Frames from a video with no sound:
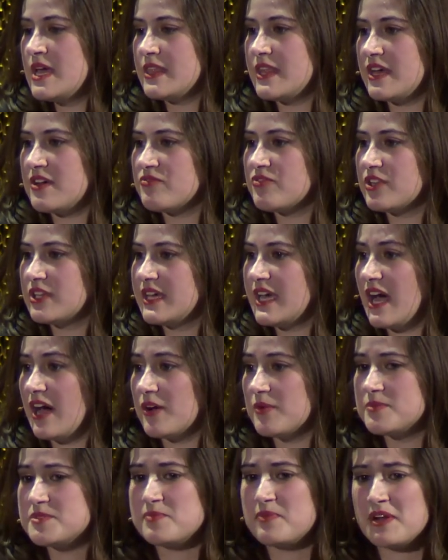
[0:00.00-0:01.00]
that have really
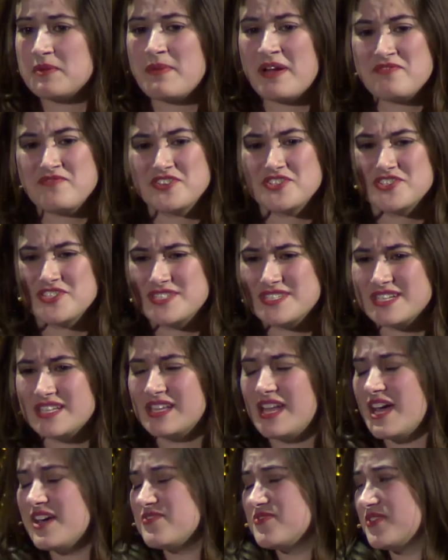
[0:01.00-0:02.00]
helped bring my vision to
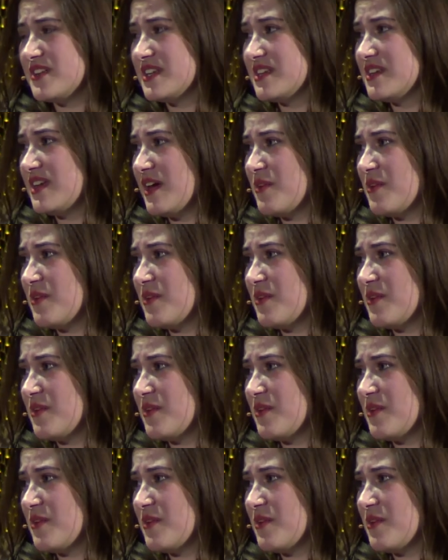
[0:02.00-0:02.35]
life, and,